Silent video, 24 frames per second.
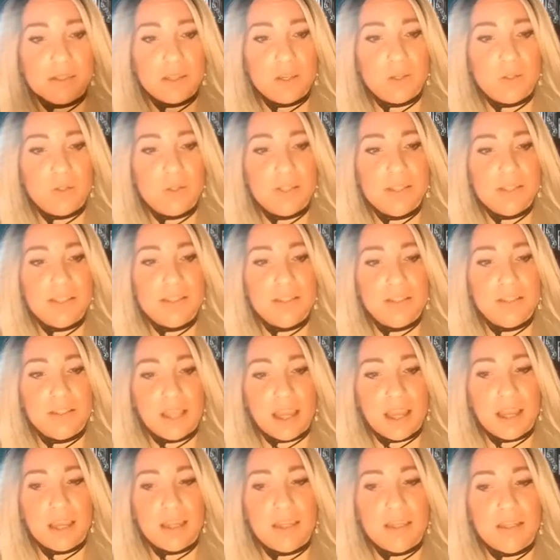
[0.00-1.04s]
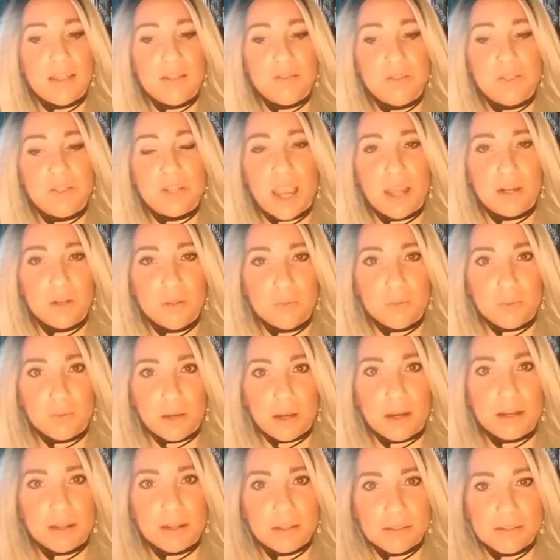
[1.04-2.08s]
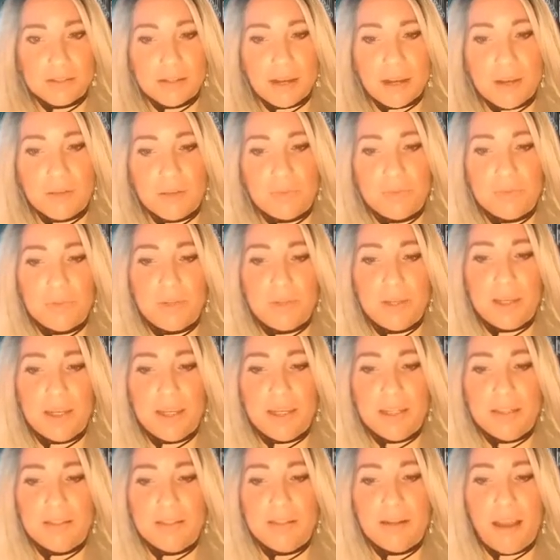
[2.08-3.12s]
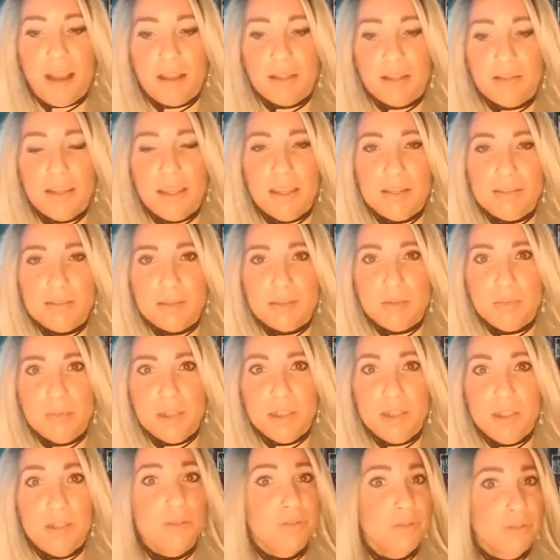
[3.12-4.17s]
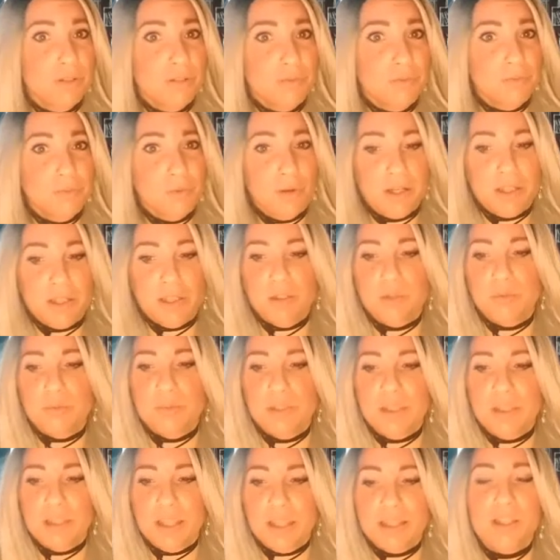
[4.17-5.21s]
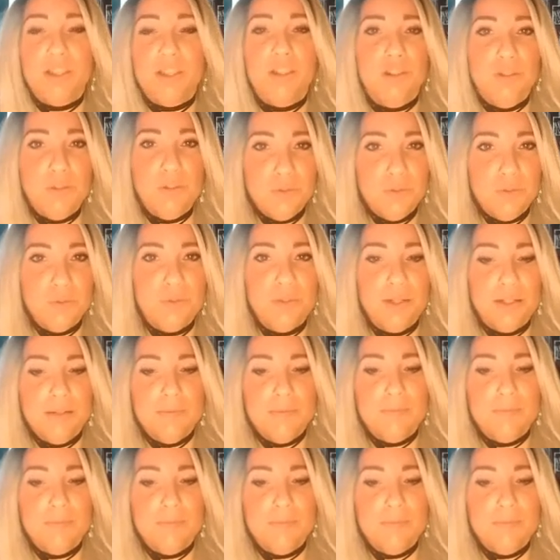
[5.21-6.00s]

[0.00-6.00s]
So it's a lot of shadow work stuff, okay? Not like somebody doing it for you, but like you